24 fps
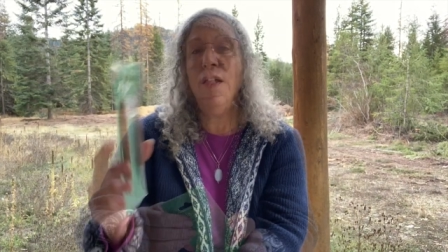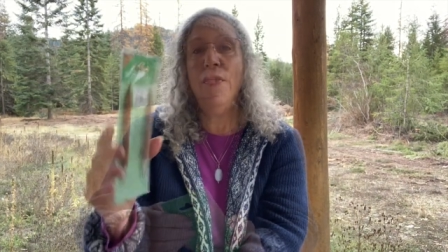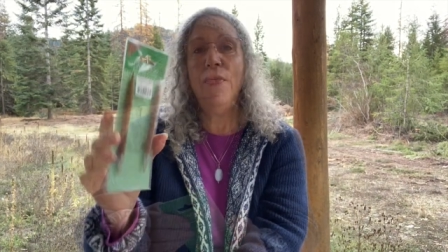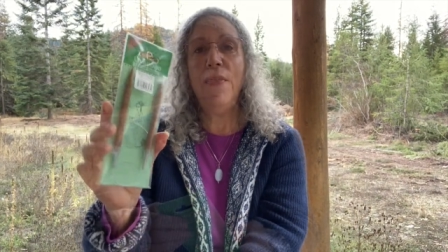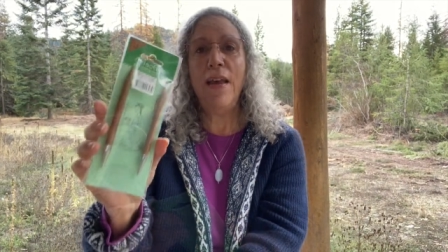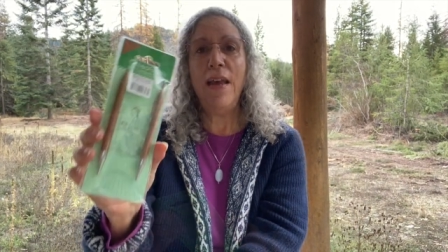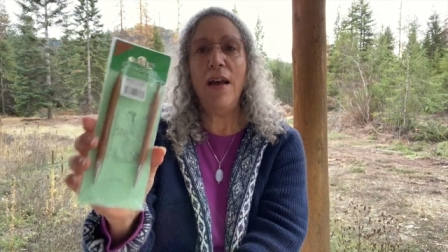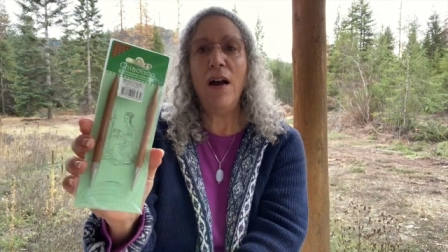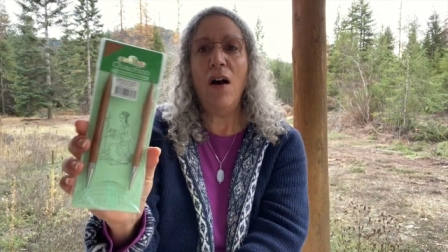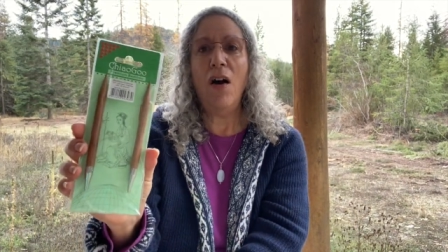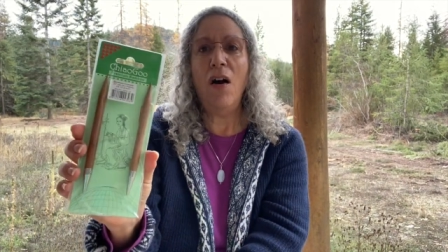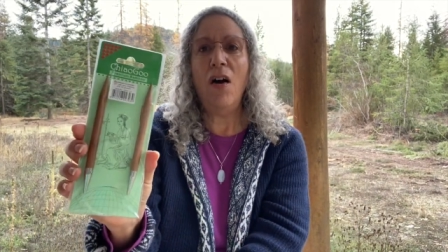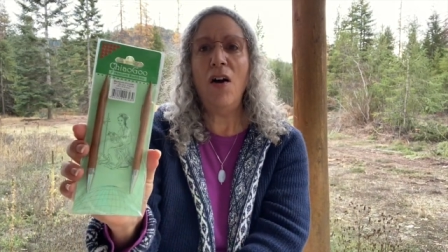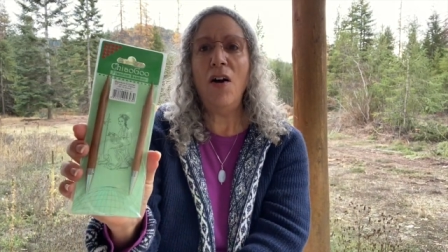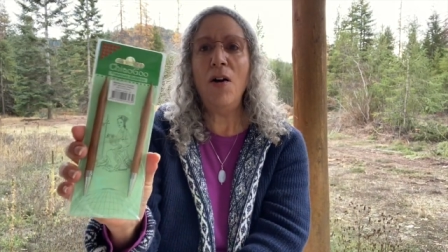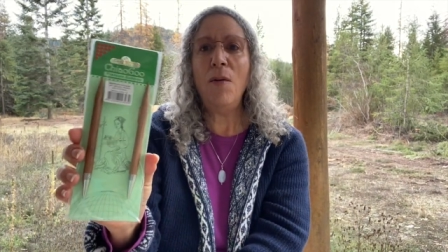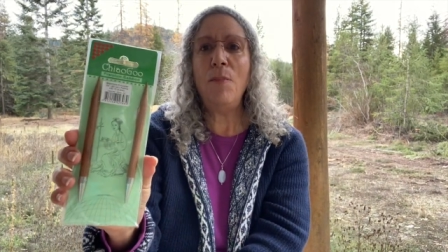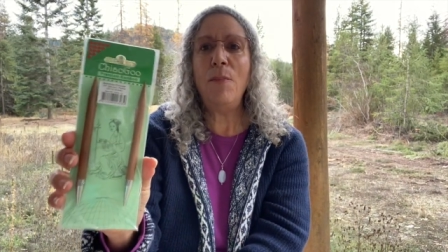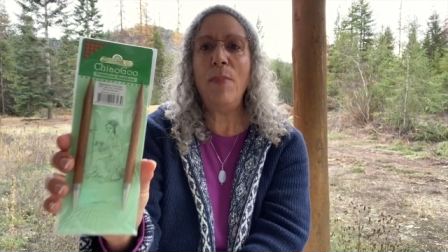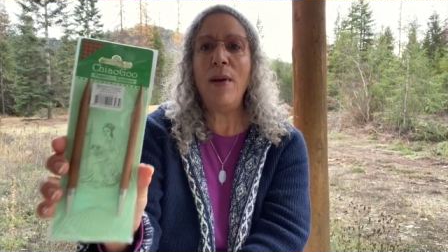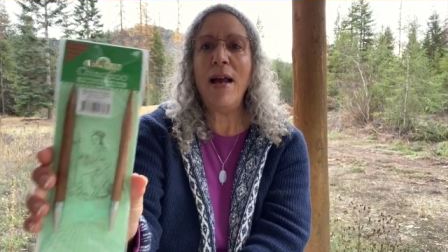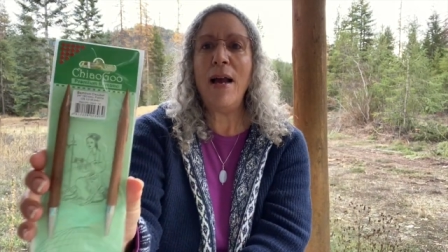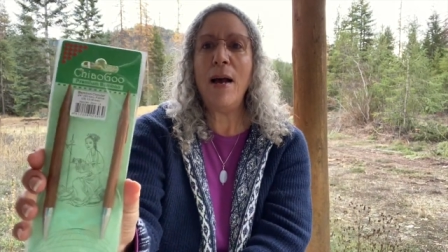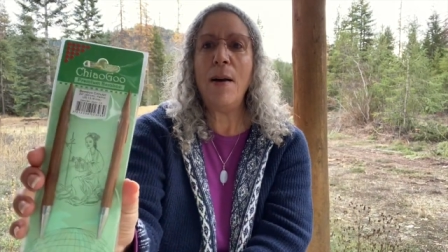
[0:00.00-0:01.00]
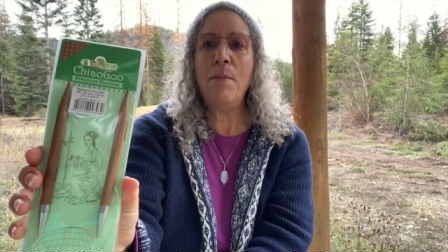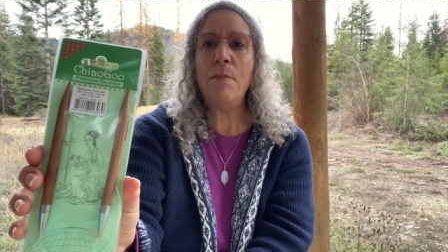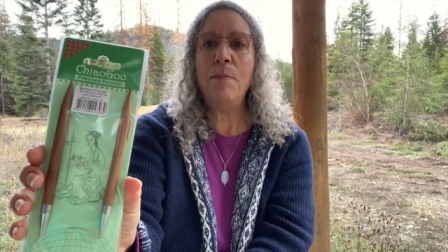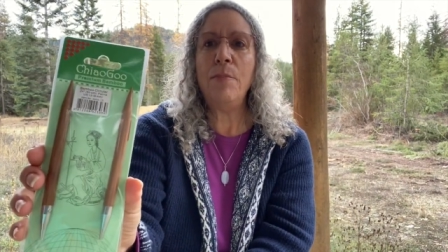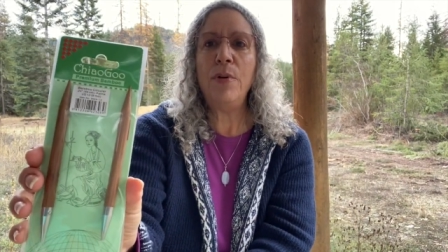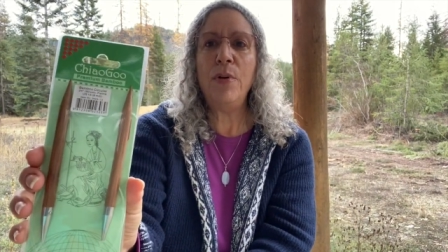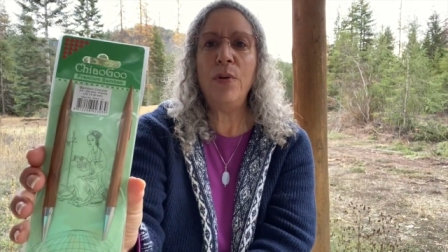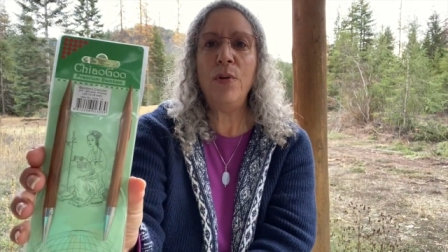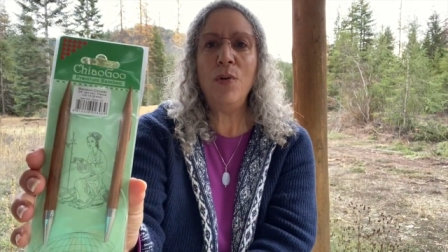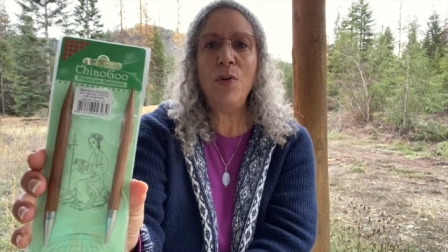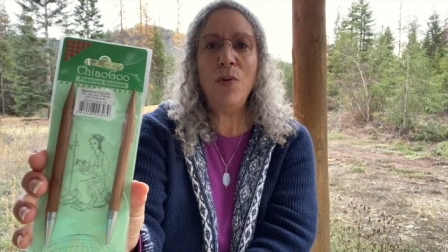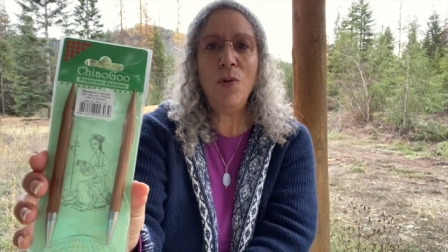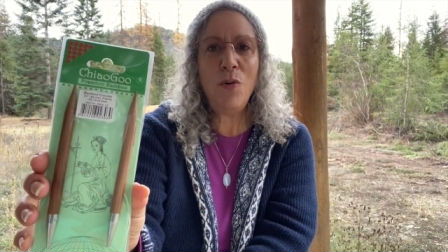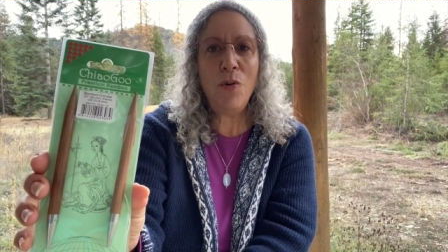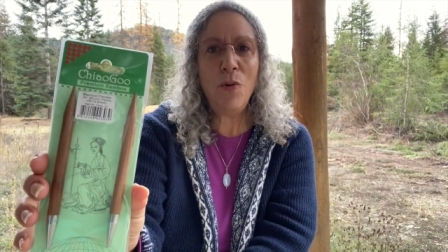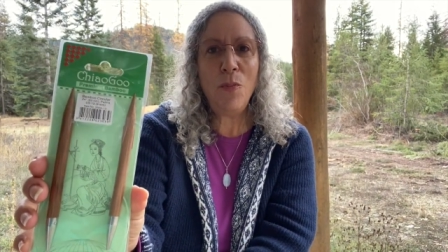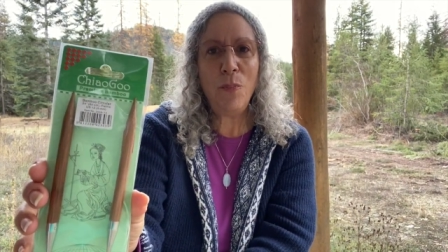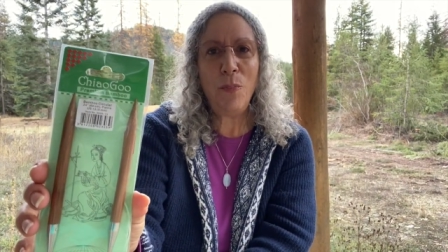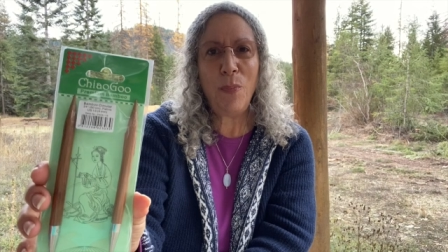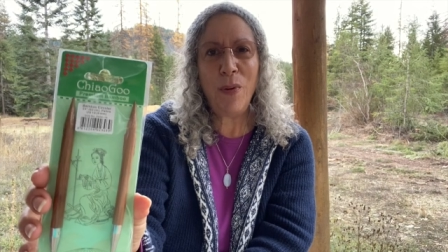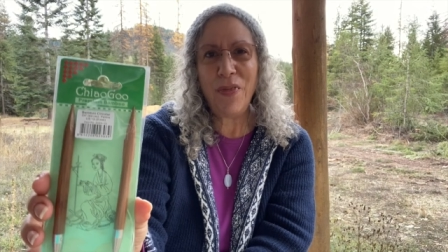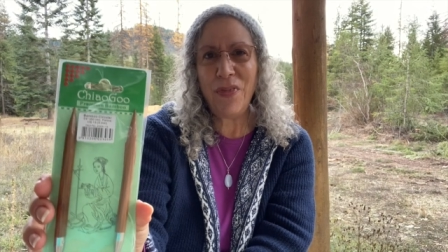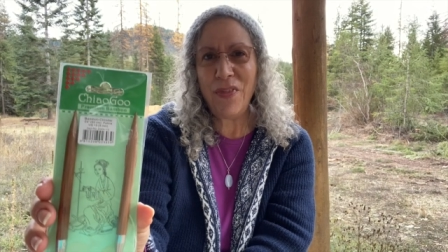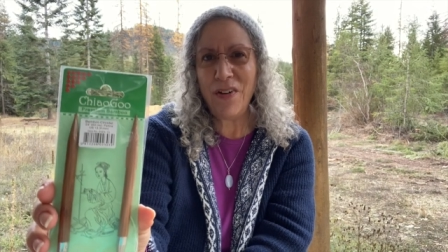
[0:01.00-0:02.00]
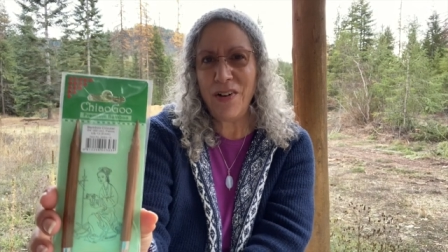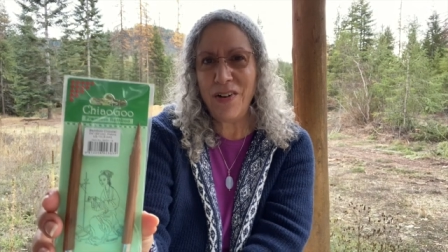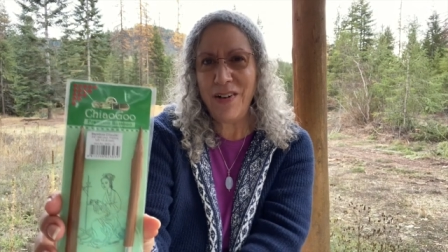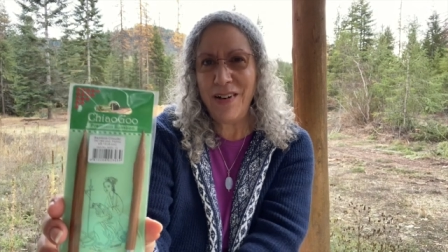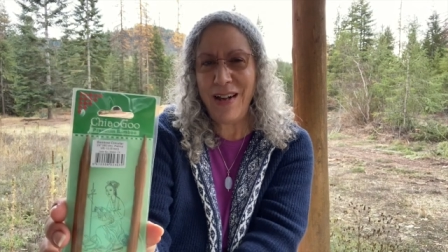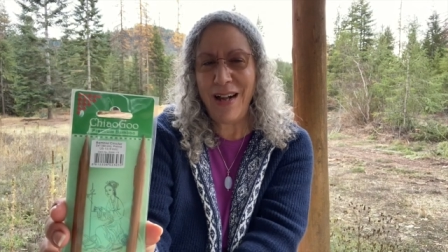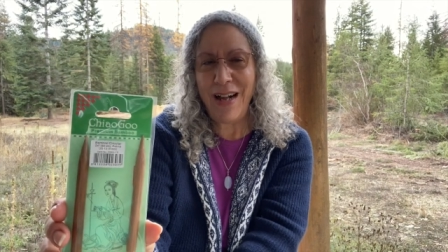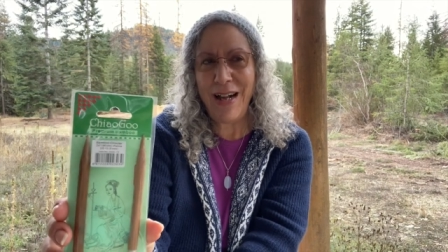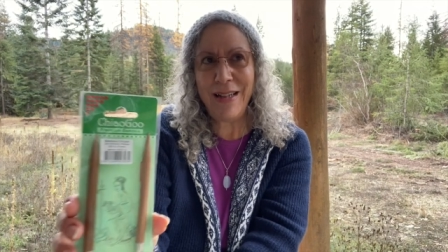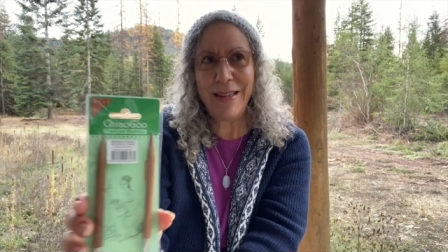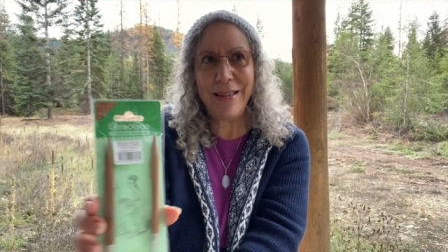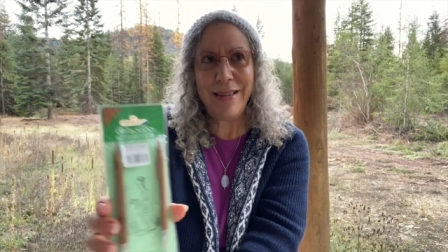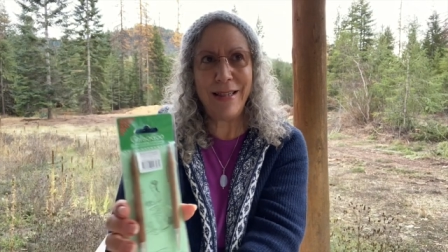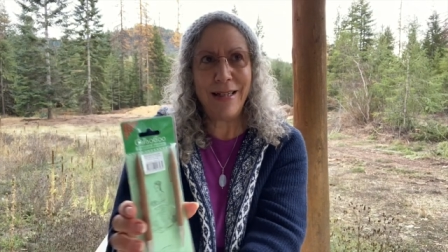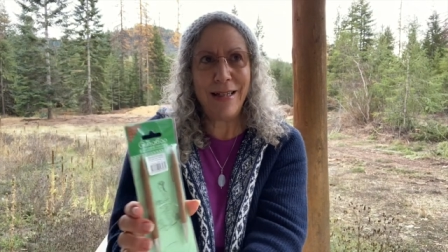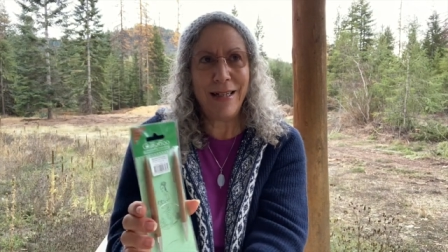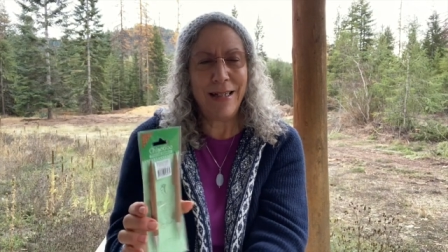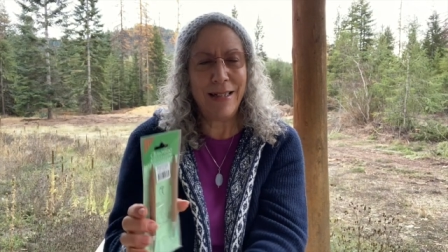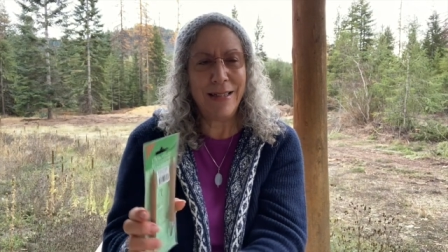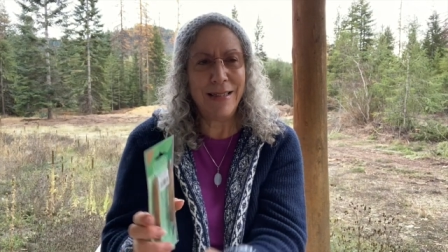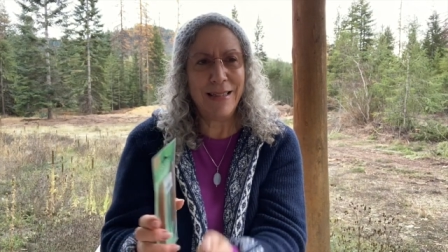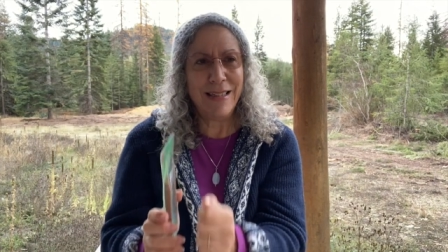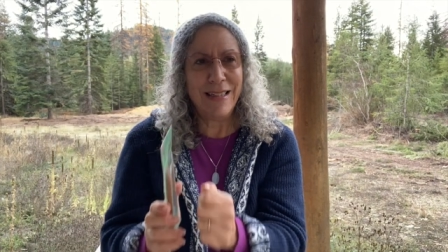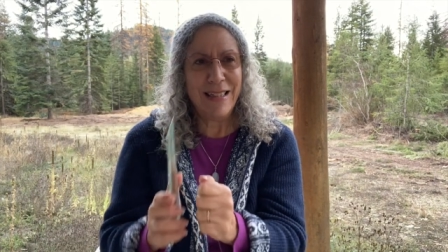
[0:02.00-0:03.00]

They are bamboo, but they're not the